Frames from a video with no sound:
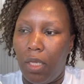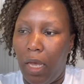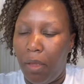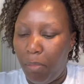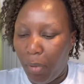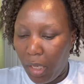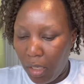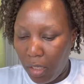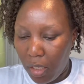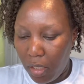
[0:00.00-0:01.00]
I
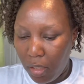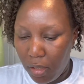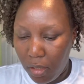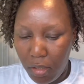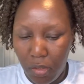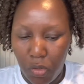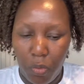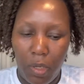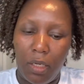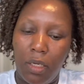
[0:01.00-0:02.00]
paid this
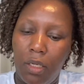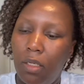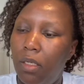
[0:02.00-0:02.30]
one